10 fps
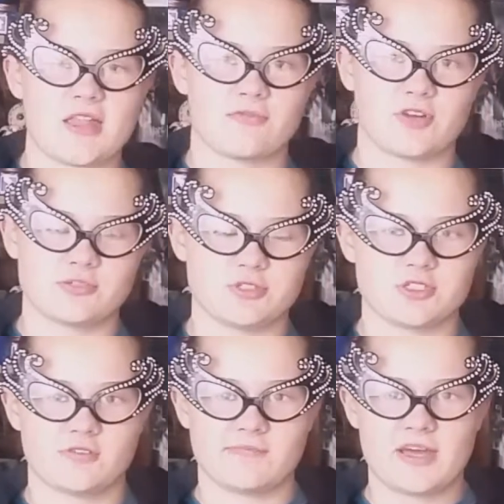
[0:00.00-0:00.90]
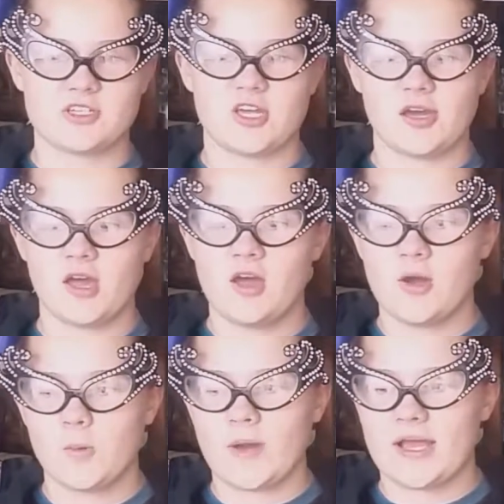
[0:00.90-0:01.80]
at the Ministry of Magic,
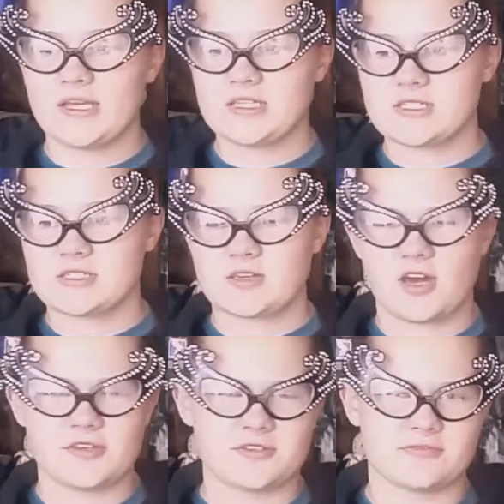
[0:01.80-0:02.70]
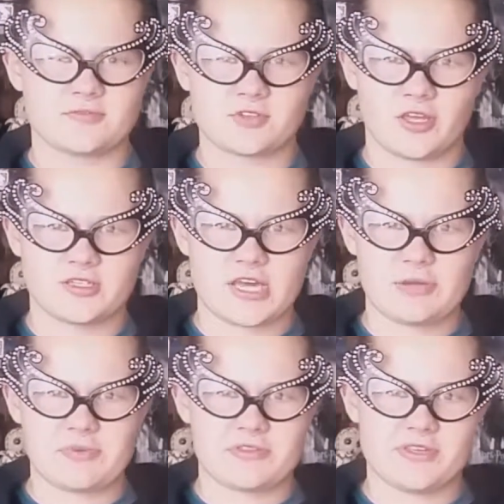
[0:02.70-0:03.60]
where Lita's kind of trying to
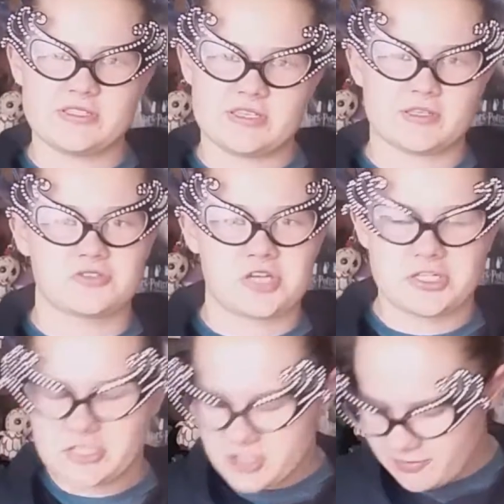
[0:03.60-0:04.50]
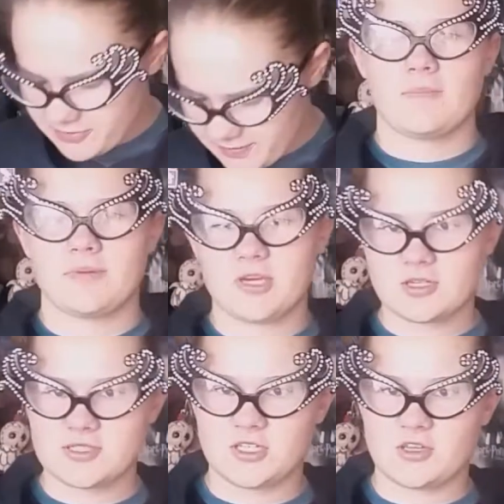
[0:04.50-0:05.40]
help and Theseus is trying to stop them.
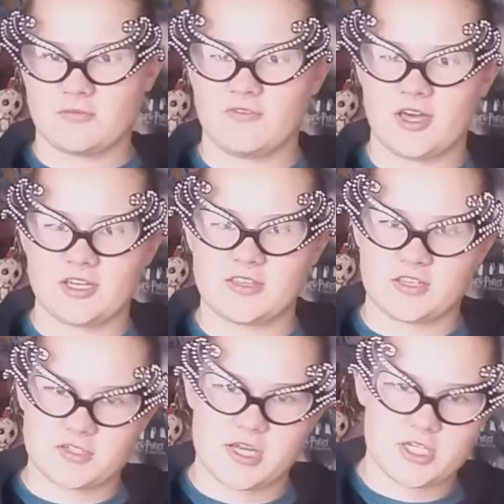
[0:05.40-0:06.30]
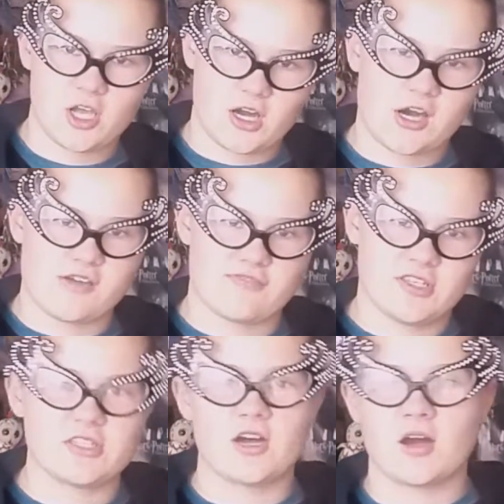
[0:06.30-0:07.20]
Because they don't find the Lestrange archive
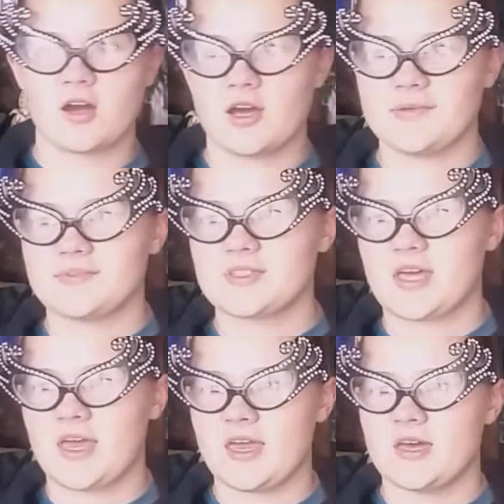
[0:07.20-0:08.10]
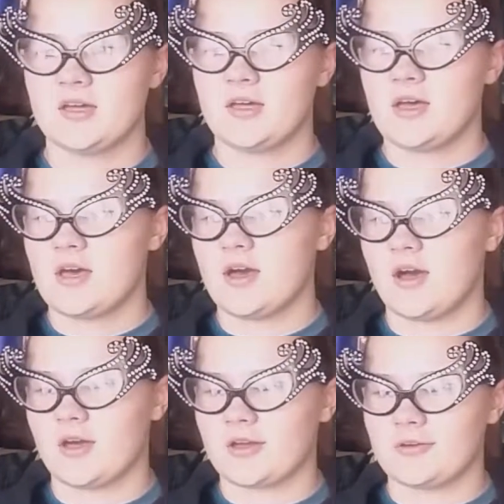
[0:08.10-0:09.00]
in the archives, they
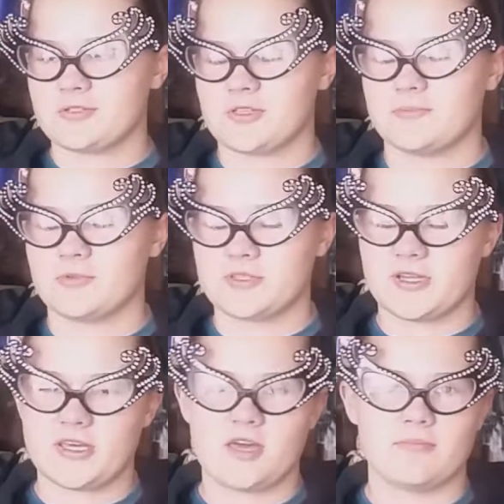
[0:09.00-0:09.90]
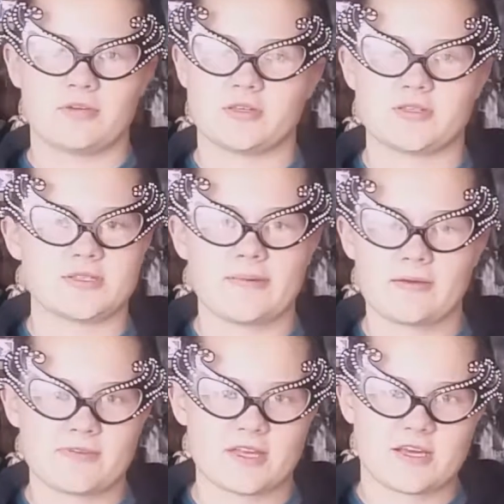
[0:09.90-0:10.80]
go to the mausoleum because they
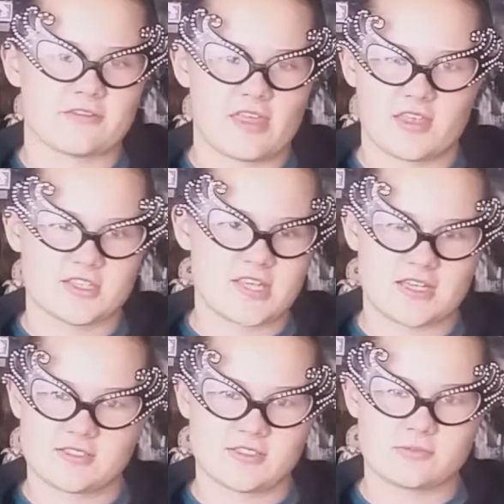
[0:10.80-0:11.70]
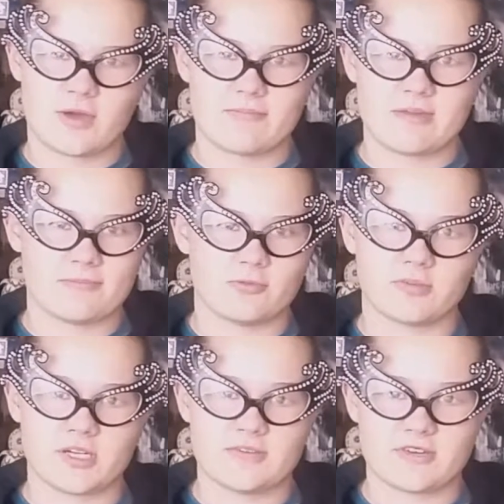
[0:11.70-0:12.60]
somehow find out that that's where people
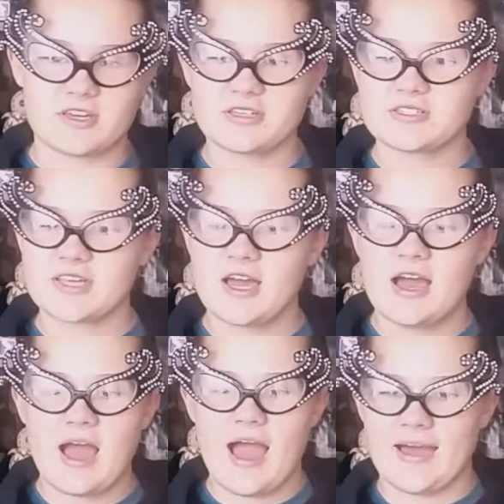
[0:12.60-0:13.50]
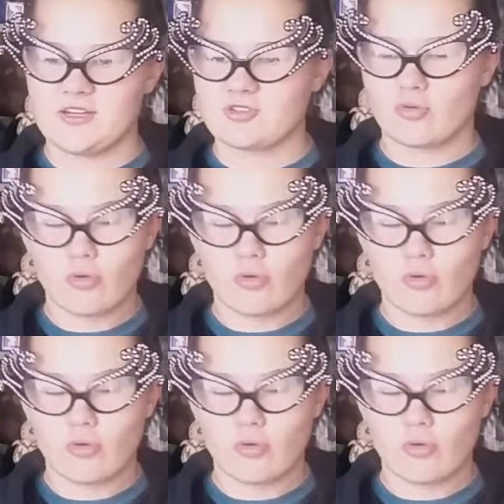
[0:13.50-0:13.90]
believe it is. And